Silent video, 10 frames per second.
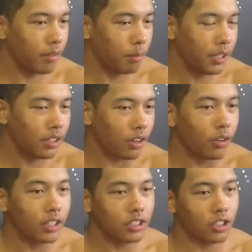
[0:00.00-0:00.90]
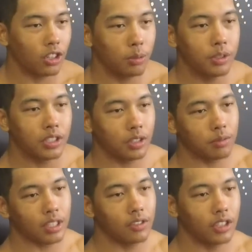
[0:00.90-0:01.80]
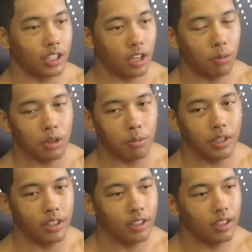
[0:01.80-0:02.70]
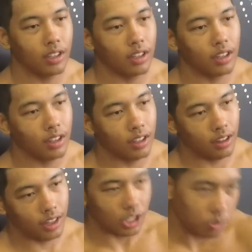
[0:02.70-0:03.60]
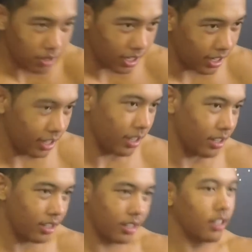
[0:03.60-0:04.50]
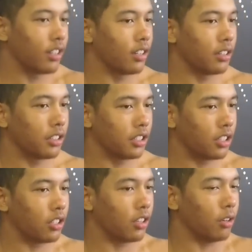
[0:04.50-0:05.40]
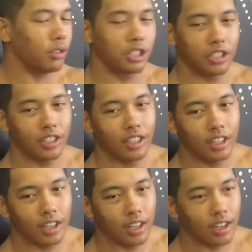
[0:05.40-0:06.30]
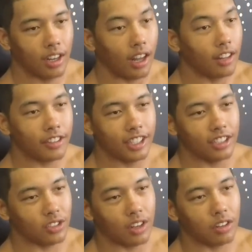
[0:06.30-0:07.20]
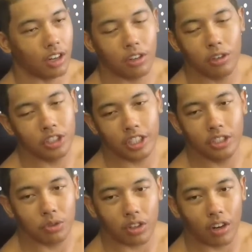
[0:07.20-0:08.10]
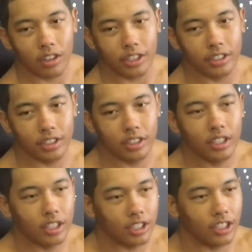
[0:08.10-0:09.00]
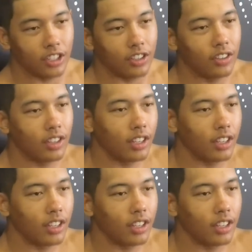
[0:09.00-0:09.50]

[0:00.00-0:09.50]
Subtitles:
me going to tournaments, sometimes they come with me. That's when I coach. I love kids, so I'll coach kids regardless, you know.